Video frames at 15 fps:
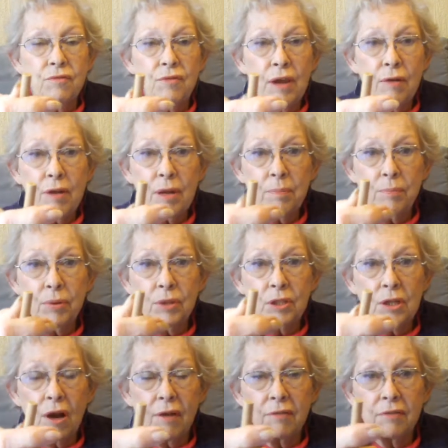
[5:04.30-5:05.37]
very
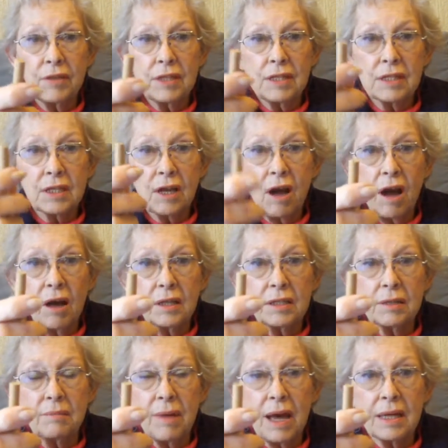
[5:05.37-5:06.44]
put off this
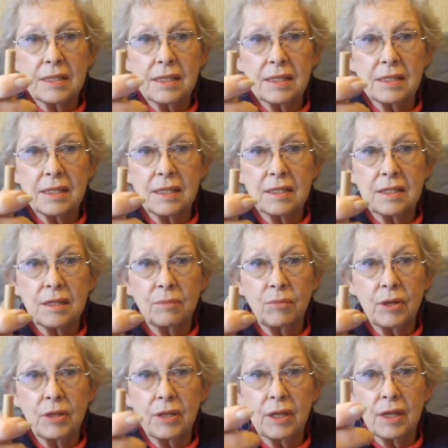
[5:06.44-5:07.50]
cartomizer system
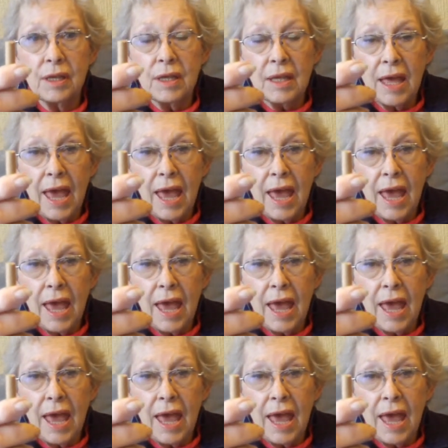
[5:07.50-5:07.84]
with the